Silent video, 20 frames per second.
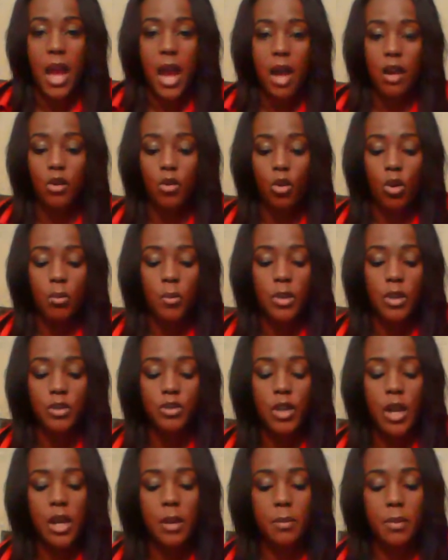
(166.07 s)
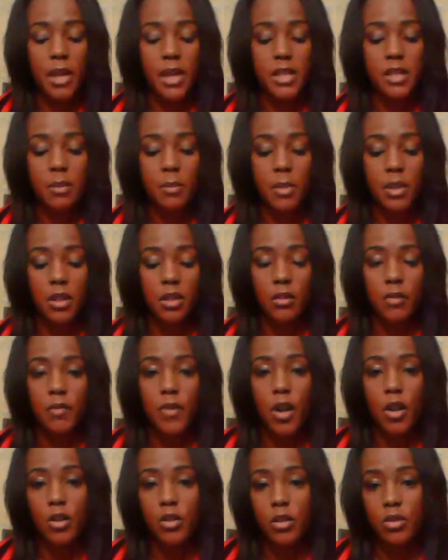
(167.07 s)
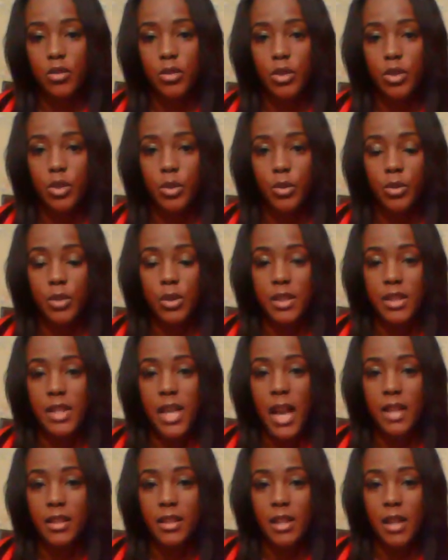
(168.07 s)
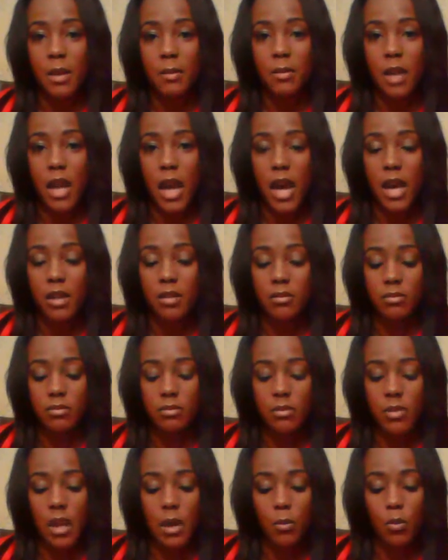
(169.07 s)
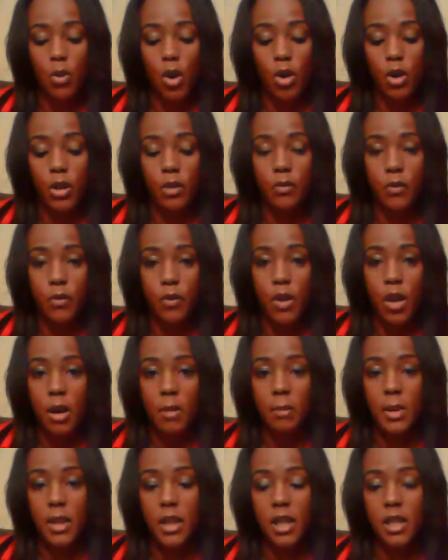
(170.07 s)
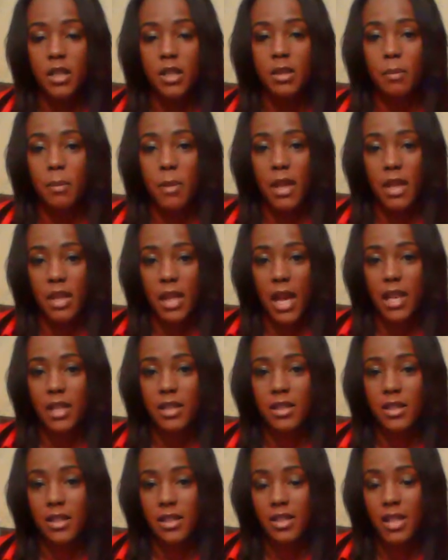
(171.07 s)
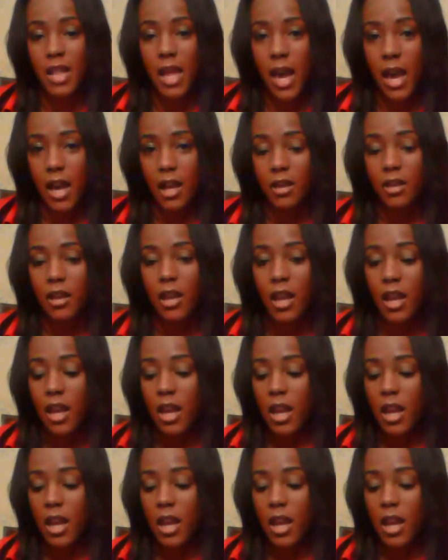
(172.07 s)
I normally try to place them a little further to the side that I'm rolling from, because the meat likes to slide,